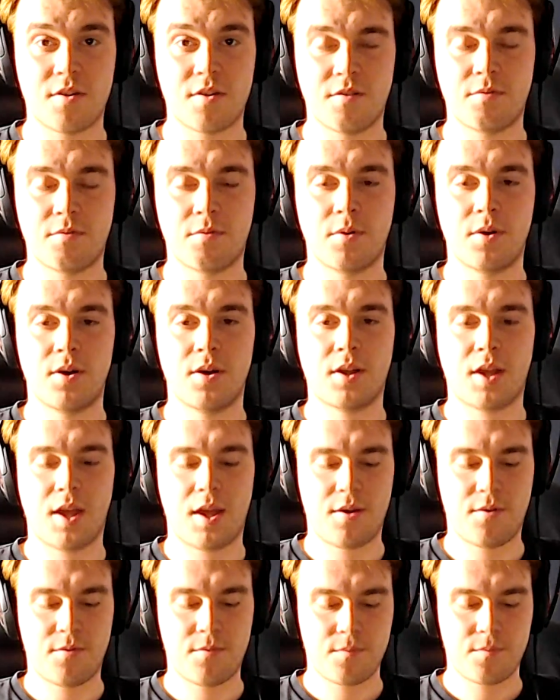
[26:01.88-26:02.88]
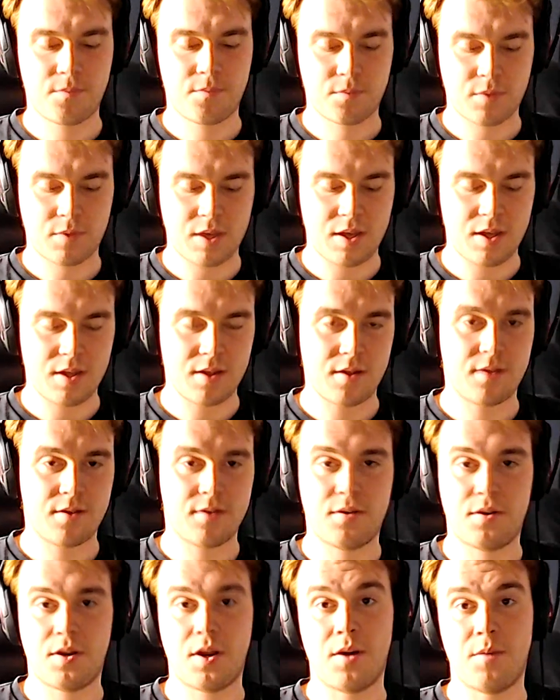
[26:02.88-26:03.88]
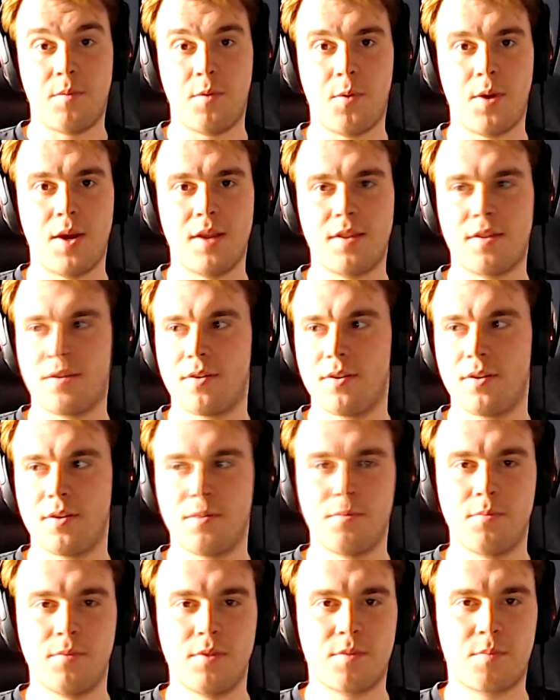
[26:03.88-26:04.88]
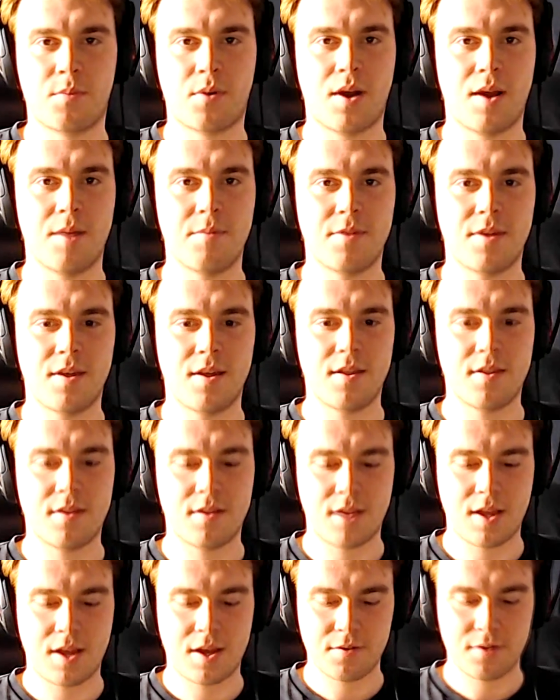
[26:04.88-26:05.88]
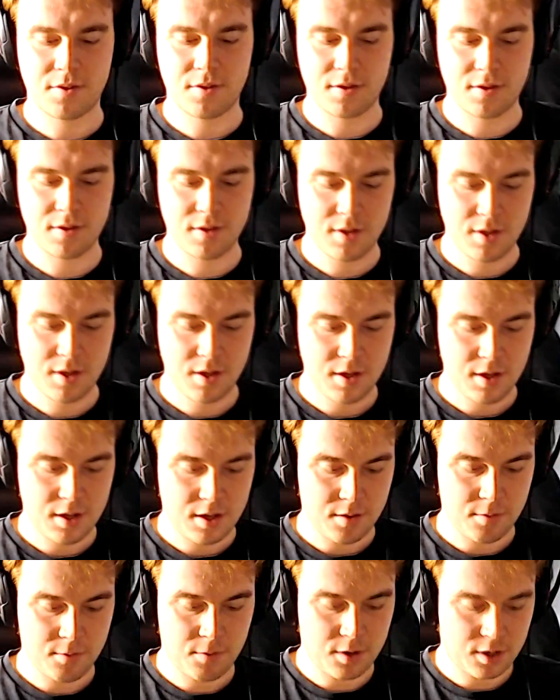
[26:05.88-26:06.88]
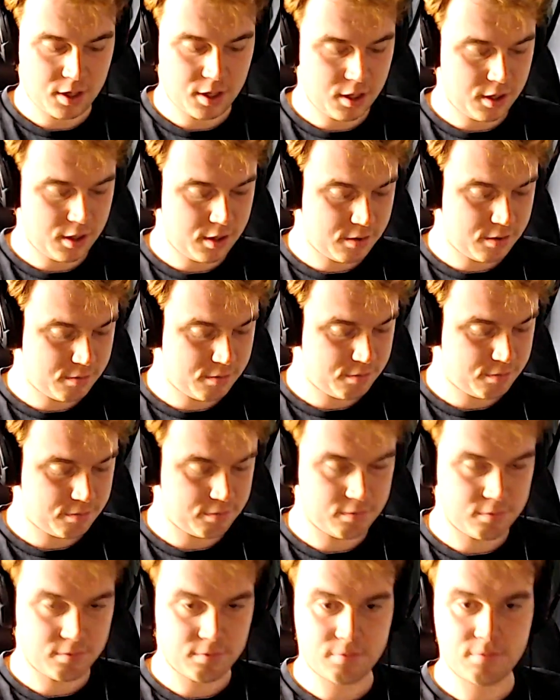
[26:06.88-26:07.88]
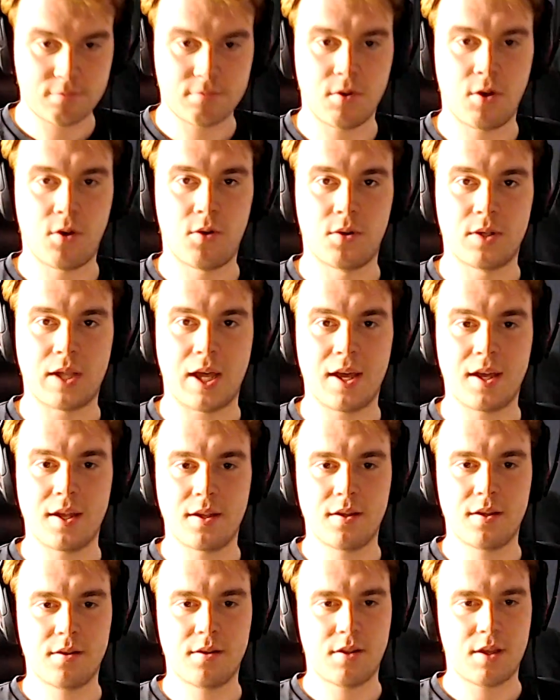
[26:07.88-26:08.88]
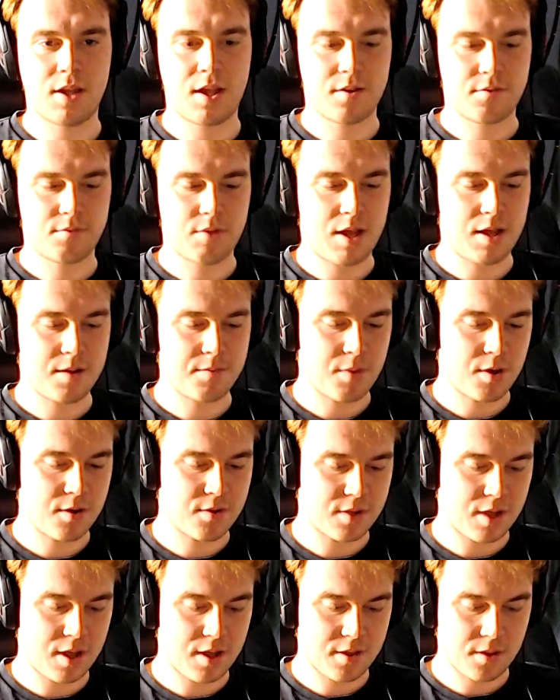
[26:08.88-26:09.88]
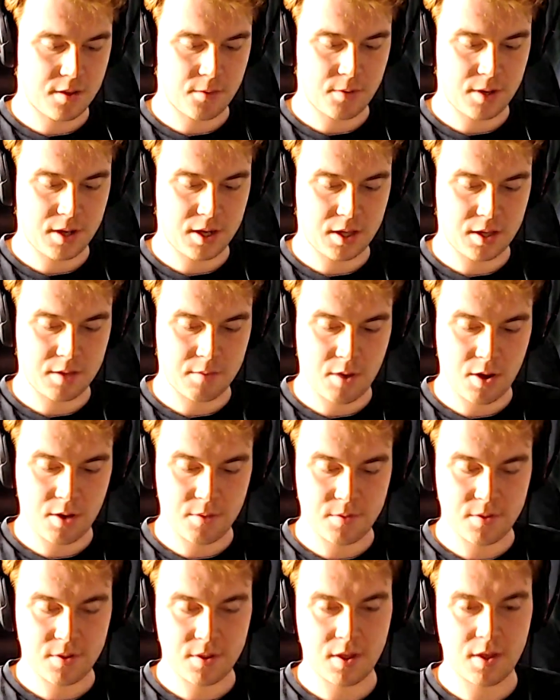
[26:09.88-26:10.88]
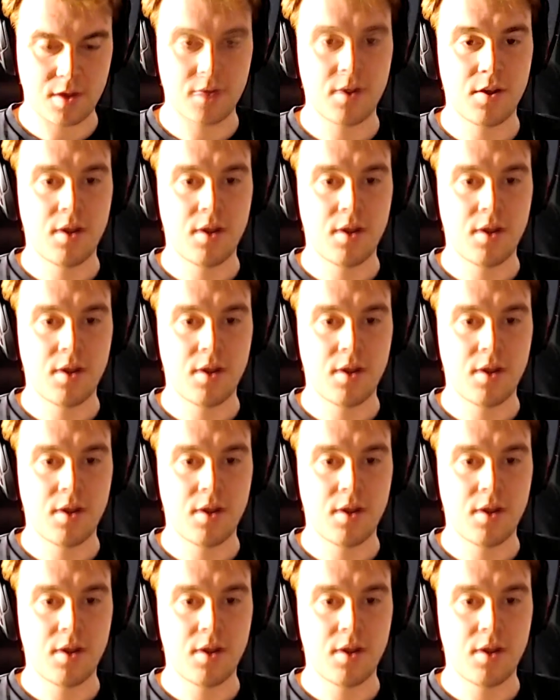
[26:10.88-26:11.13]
of work. I'm a waiter and it's prime season now, so I'm working all day, most days of the week at the moment. So